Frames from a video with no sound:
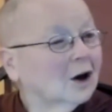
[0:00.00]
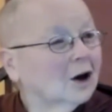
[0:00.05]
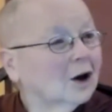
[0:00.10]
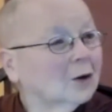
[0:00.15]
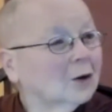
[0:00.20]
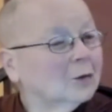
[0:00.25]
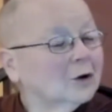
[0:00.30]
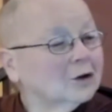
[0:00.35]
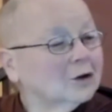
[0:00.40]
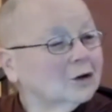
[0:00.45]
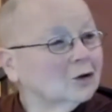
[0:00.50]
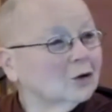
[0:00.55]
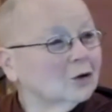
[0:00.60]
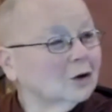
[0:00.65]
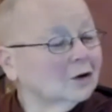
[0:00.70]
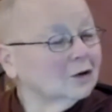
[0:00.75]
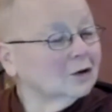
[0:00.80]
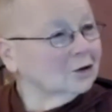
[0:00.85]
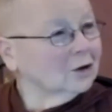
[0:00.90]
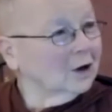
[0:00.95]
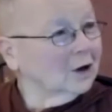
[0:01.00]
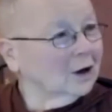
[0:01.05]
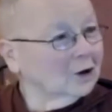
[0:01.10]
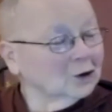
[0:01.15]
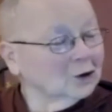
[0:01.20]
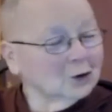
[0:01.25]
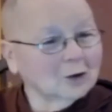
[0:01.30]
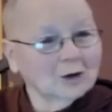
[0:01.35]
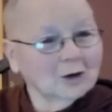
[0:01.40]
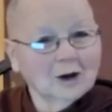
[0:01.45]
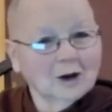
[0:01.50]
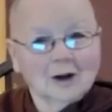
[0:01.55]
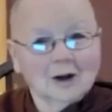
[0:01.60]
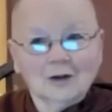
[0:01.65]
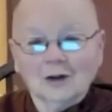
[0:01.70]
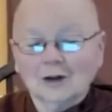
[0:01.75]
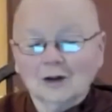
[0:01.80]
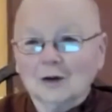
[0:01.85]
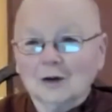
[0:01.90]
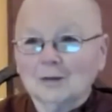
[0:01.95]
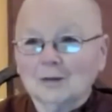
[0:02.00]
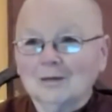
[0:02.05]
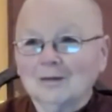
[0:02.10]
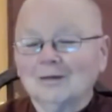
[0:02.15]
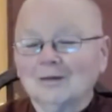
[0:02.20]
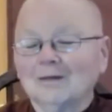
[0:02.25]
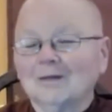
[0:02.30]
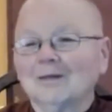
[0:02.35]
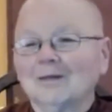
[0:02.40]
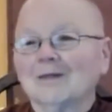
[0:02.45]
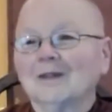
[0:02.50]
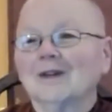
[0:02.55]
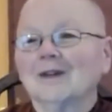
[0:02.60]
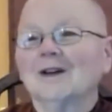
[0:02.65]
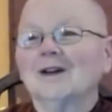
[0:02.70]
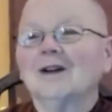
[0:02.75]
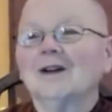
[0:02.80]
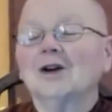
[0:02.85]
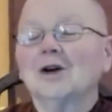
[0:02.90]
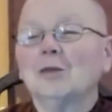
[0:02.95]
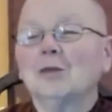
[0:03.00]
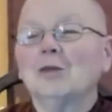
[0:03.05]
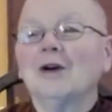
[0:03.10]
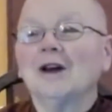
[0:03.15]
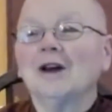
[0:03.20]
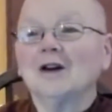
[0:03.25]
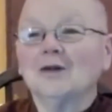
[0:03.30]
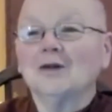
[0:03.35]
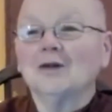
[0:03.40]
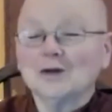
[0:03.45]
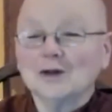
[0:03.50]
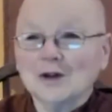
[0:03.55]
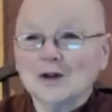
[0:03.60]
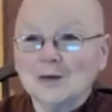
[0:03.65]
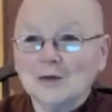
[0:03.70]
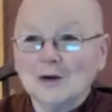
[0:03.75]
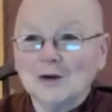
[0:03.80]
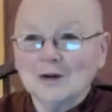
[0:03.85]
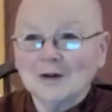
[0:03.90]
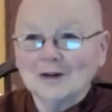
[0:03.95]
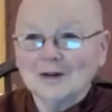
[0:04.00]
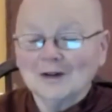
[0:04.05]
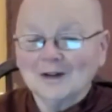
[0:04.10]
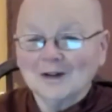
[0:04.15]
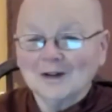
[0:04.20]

but actually having a plan for sleeping